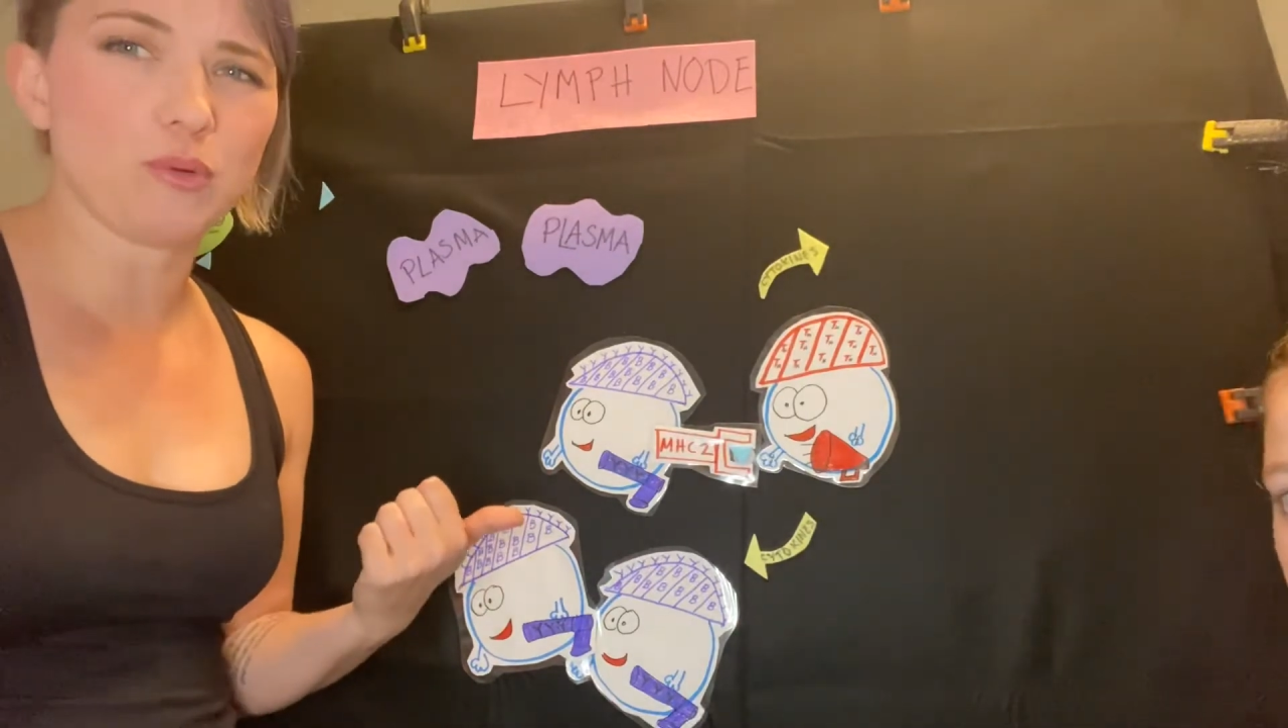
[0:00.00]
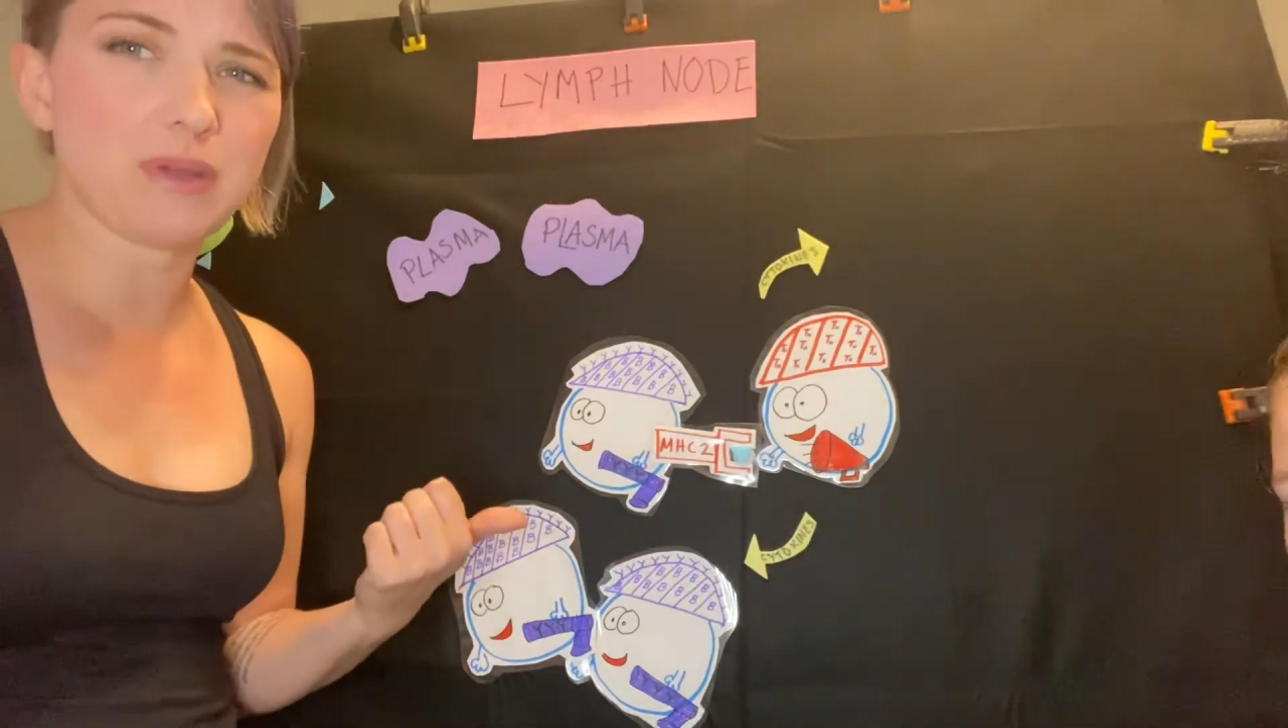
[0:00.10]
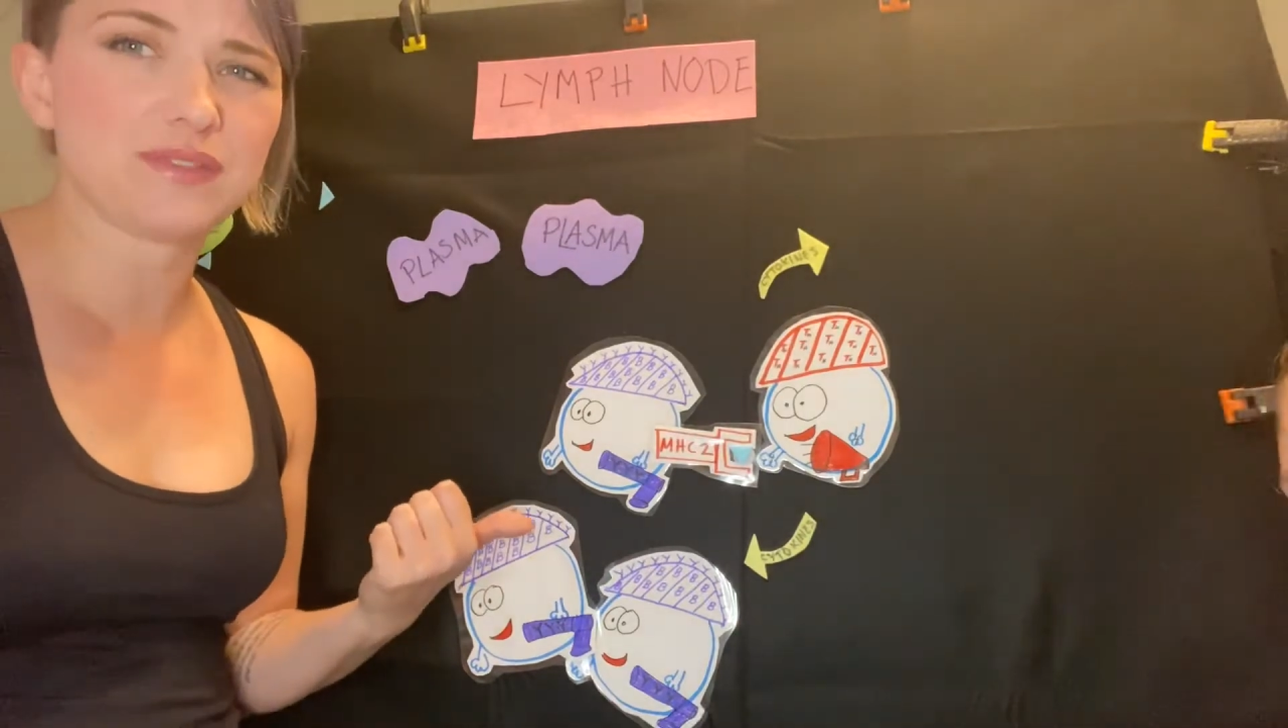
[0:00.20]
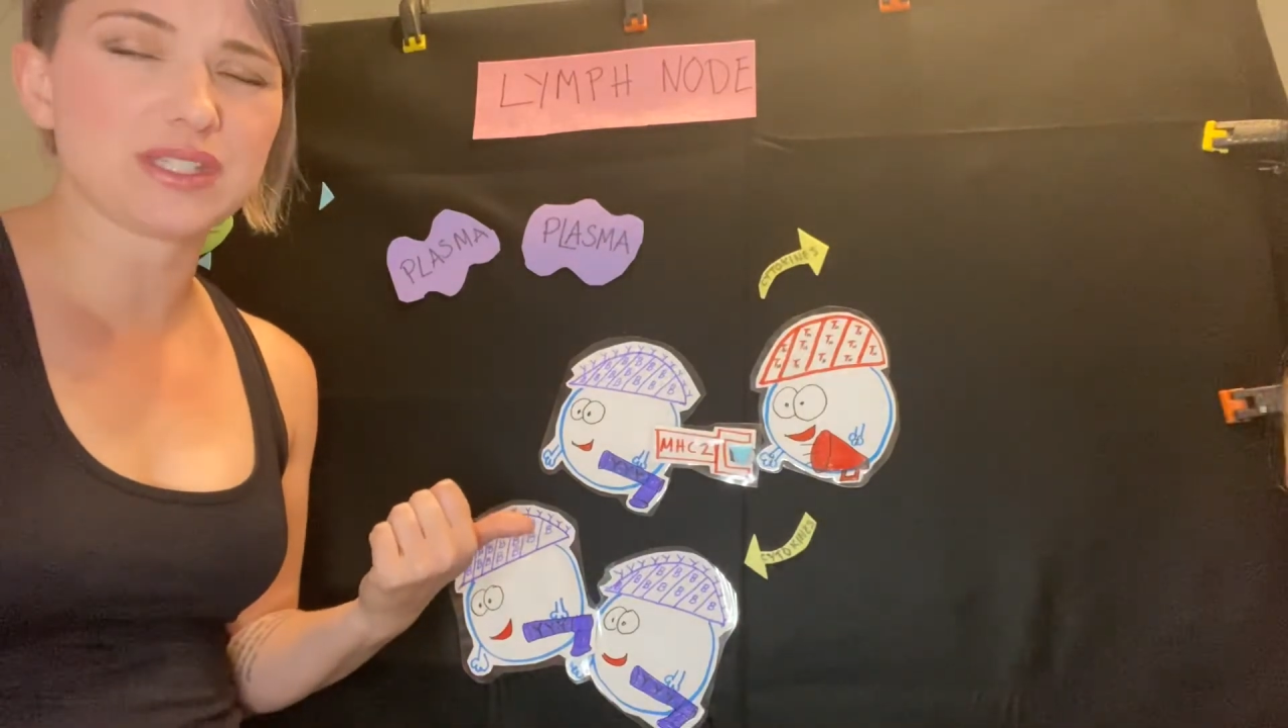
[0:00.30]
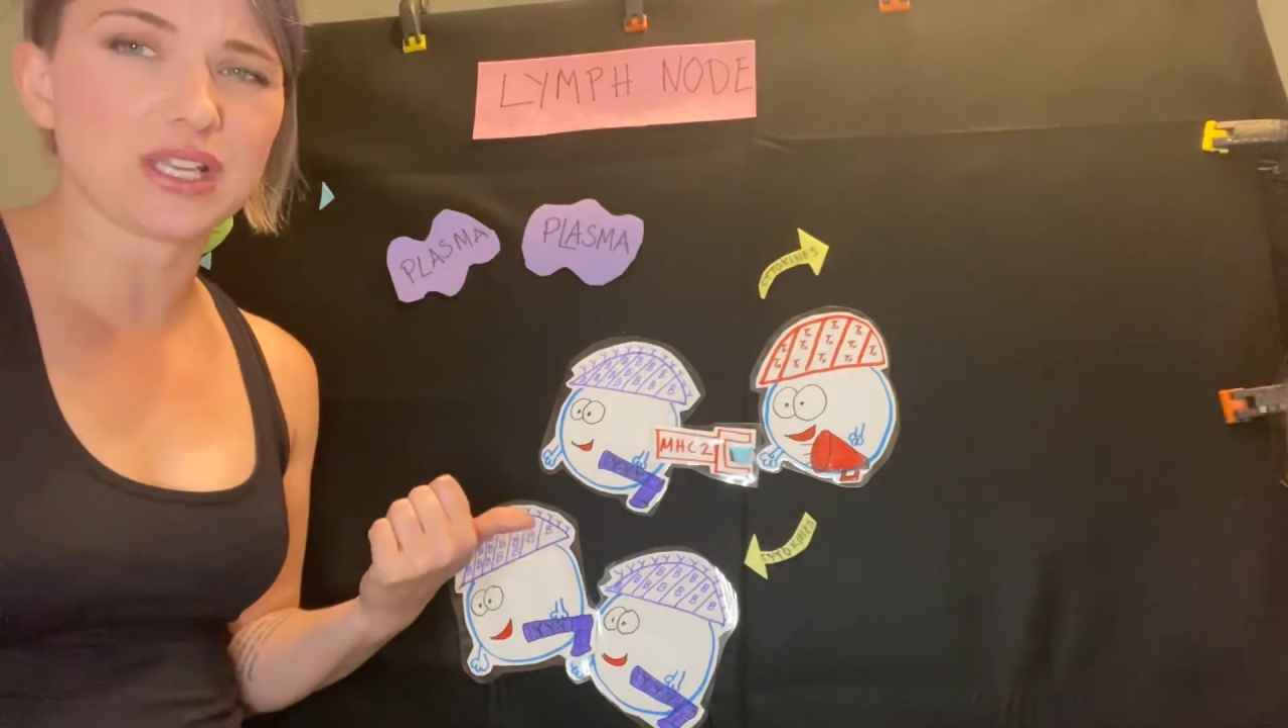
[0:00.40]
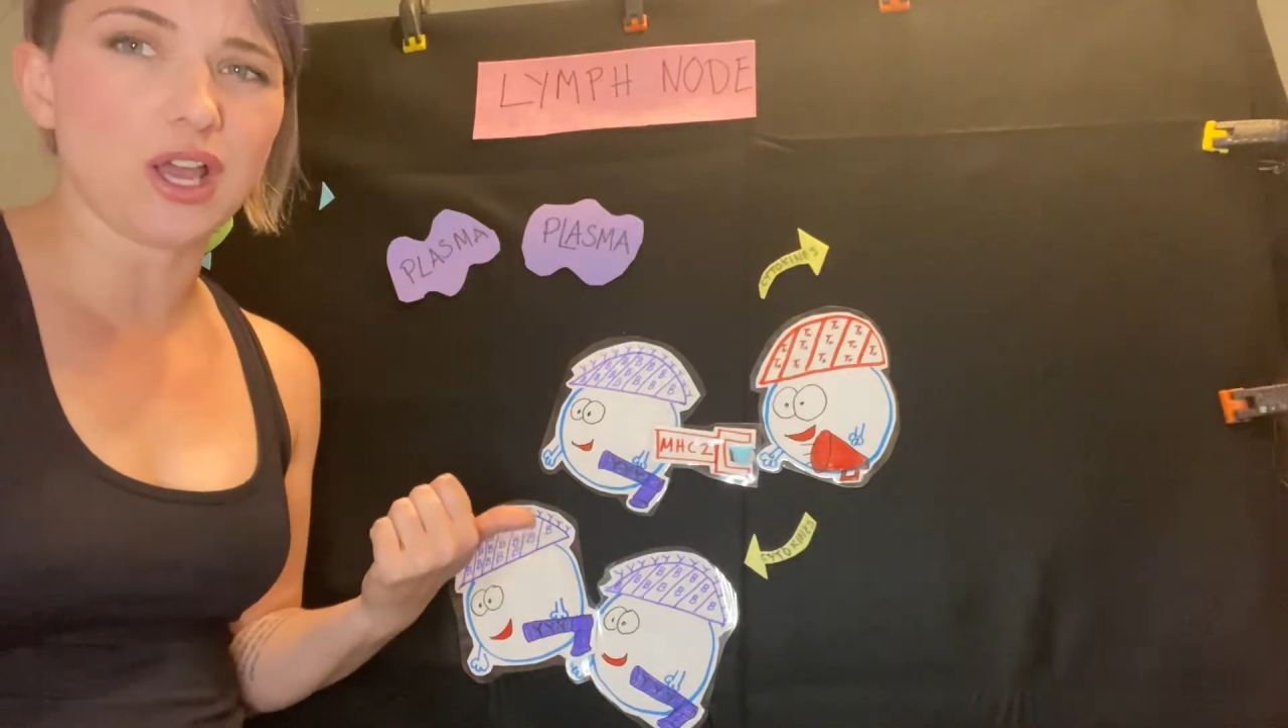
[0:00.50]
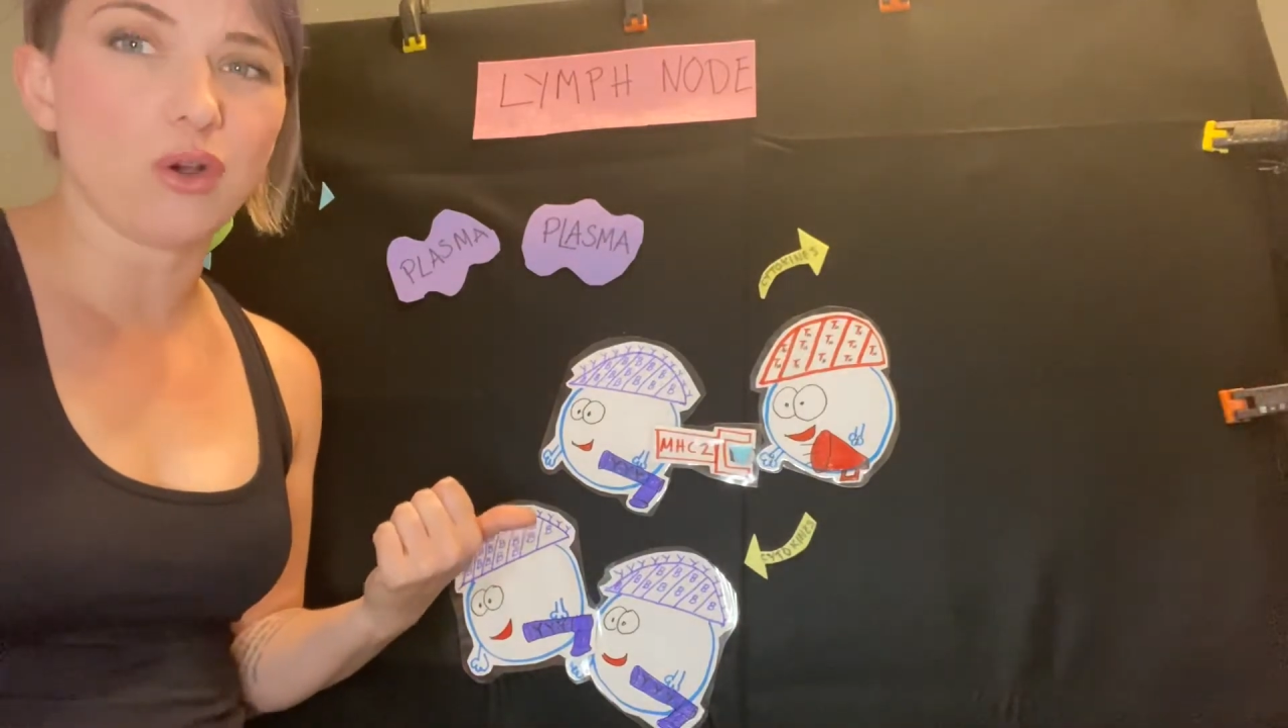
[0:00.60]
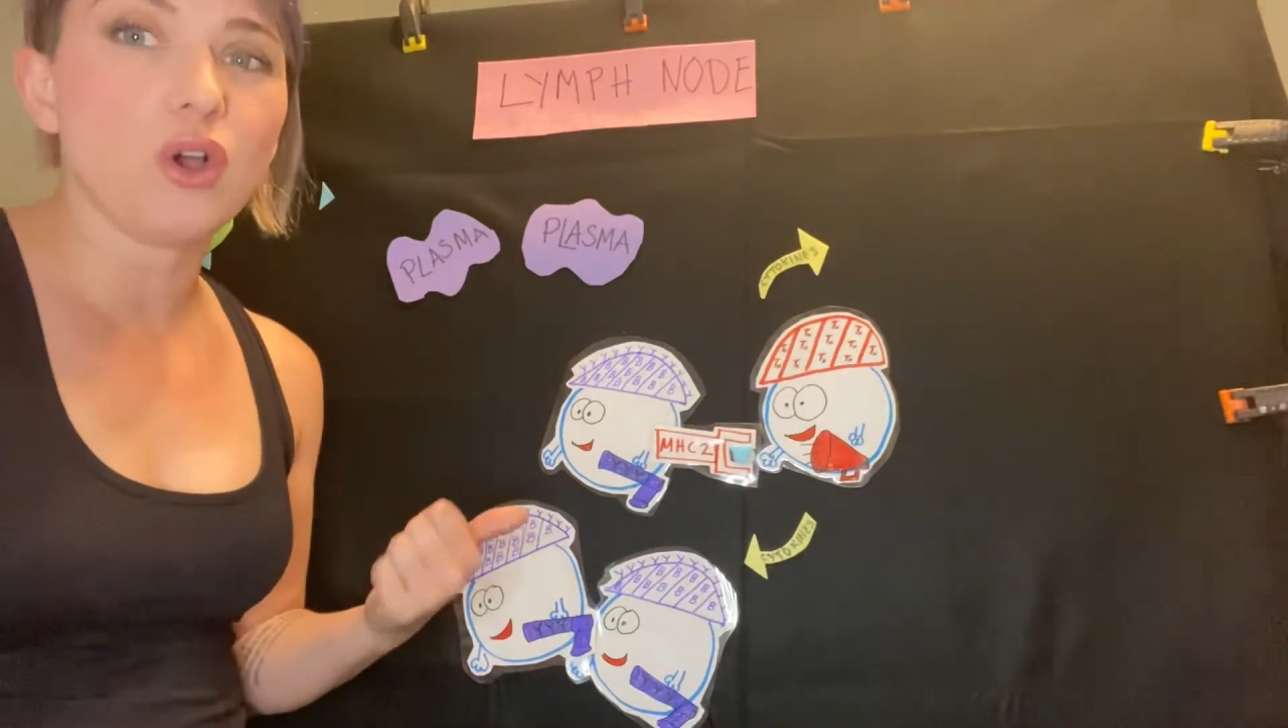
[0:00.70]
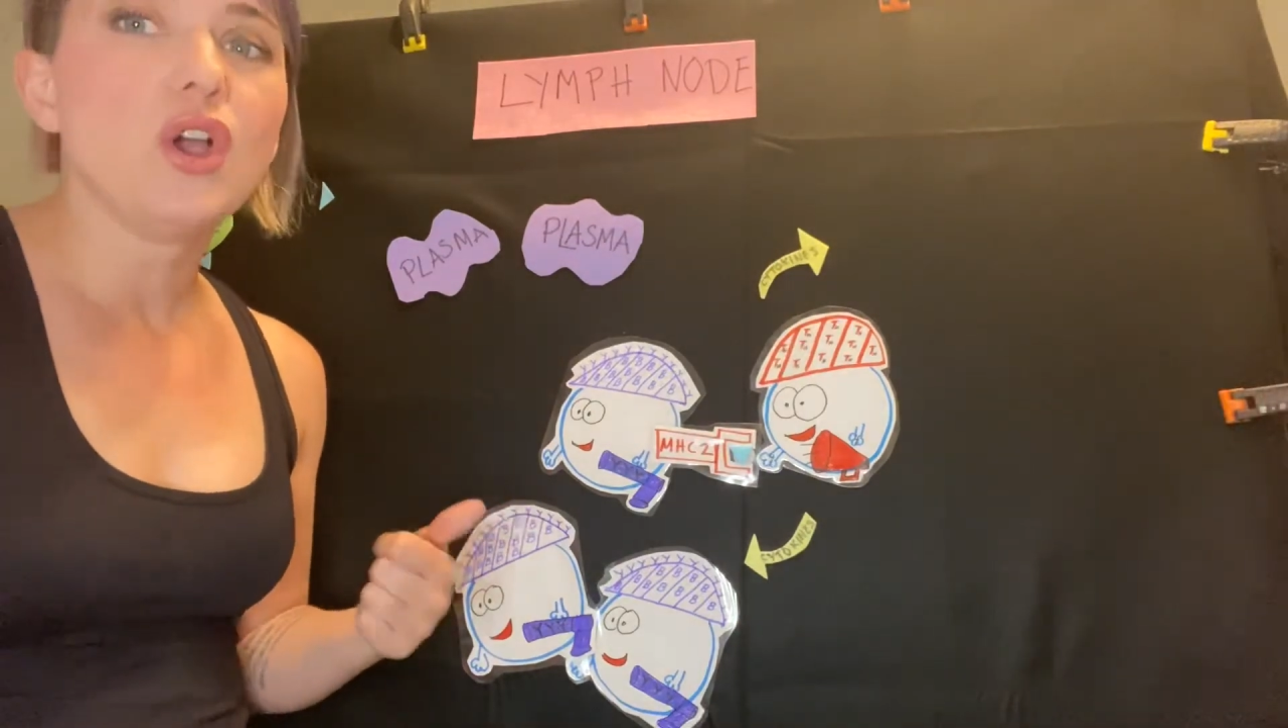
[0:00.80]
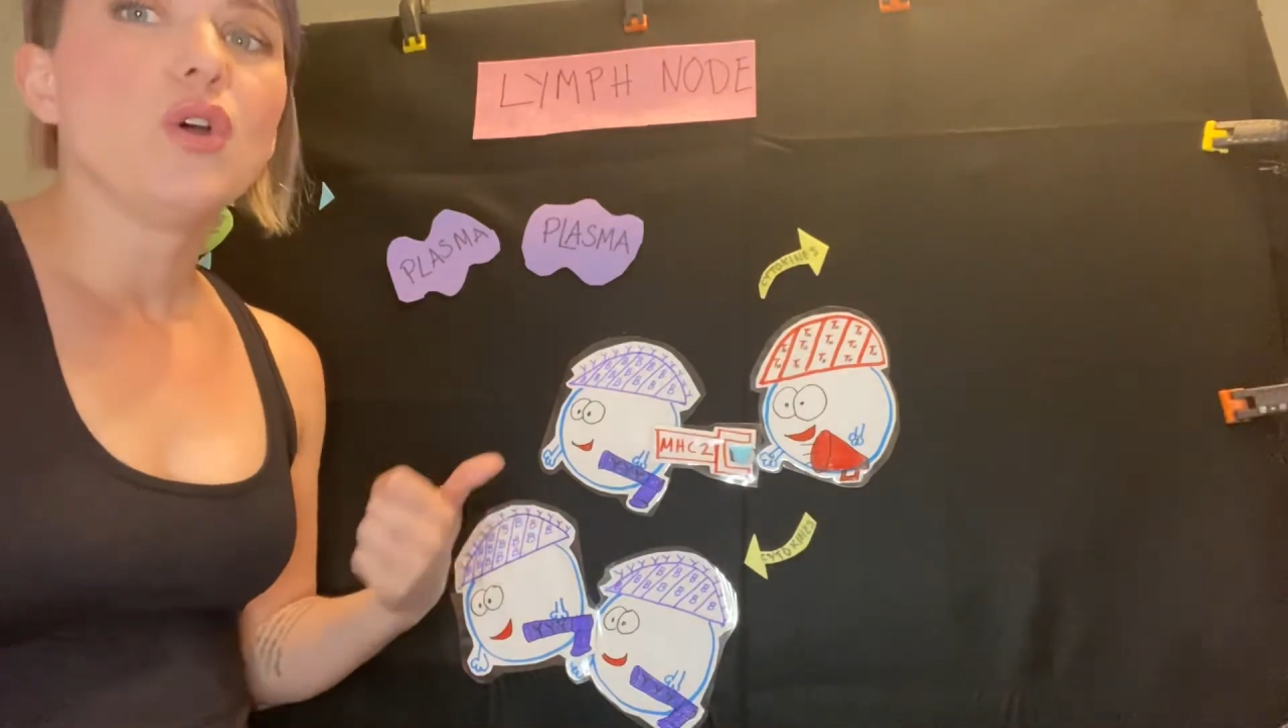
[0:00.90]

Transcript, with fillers: months ago.